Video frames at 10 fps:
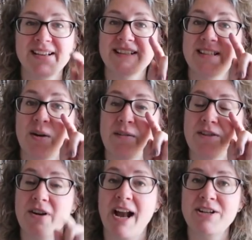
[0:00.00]
So if
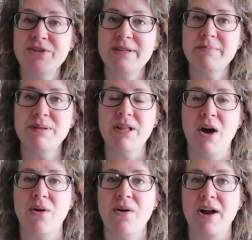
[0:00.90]
you're entering
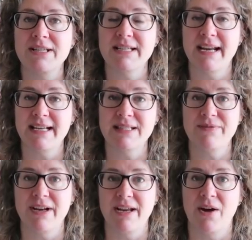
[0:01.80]
below on today's
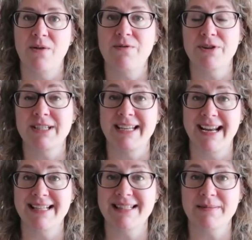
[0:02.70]
video for
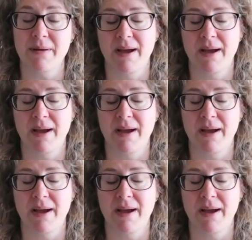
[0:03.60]
today's